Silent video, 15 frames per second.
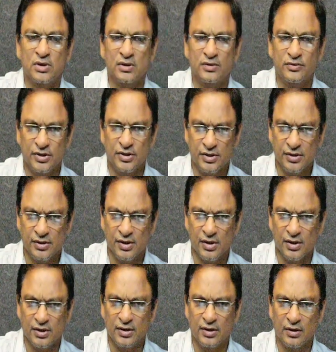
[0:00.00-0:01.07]
the
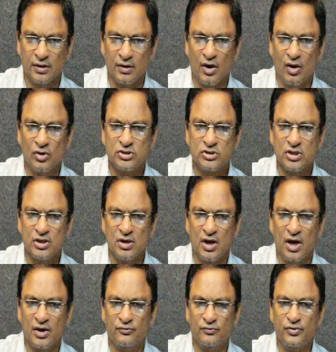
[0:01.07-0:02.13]
logical
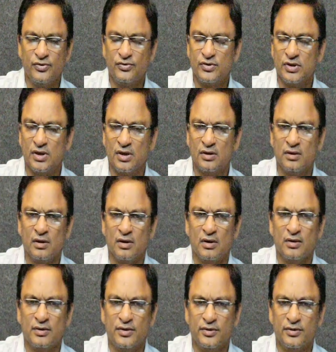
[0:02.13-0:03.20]
and physical
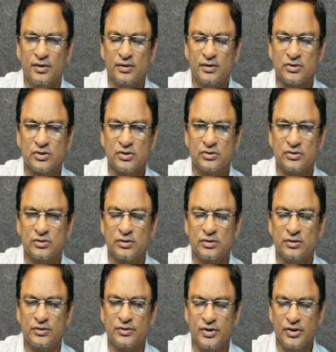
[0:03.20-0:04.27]

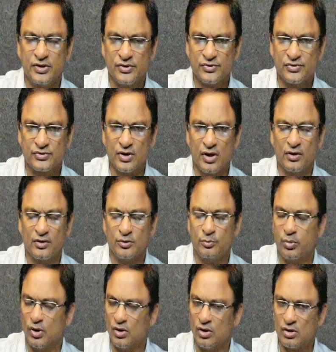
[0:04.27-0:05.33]
disk or the
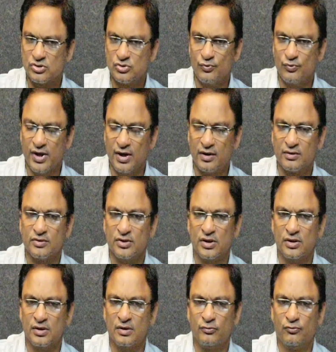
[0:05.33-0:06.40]
blocks where
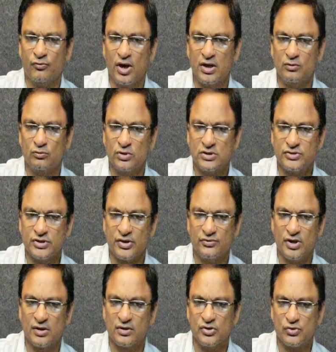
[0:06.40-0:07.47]
the file was
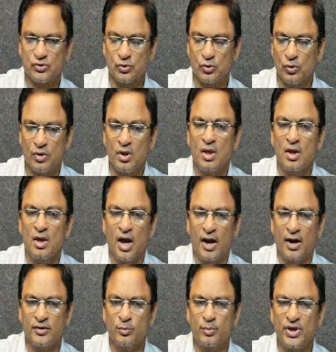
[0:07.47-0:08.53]
exactly stored.
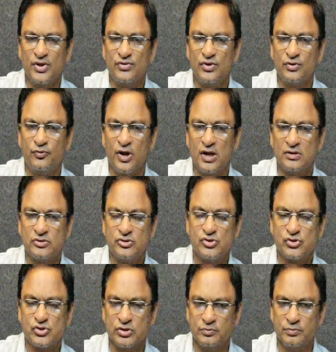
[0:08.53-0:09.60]
And the basic file
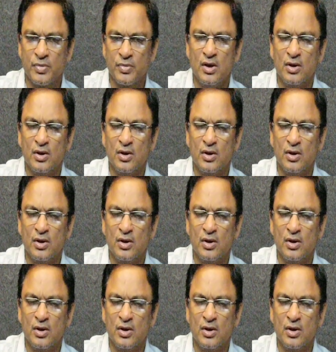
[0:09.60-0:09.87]
system